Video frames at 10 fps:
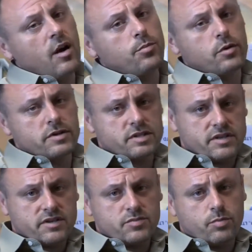upwards
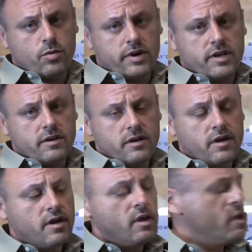at this point,
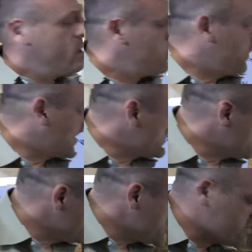because
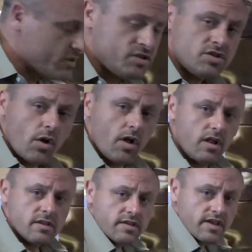this is
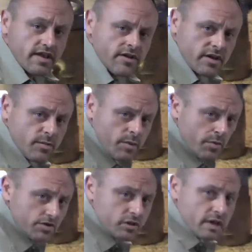installed and you're going to be
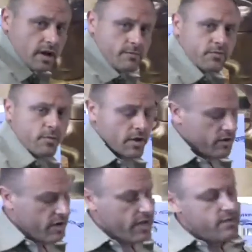pushing it up from
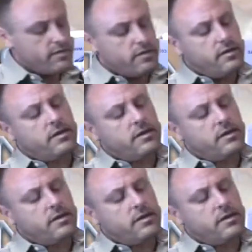underneath.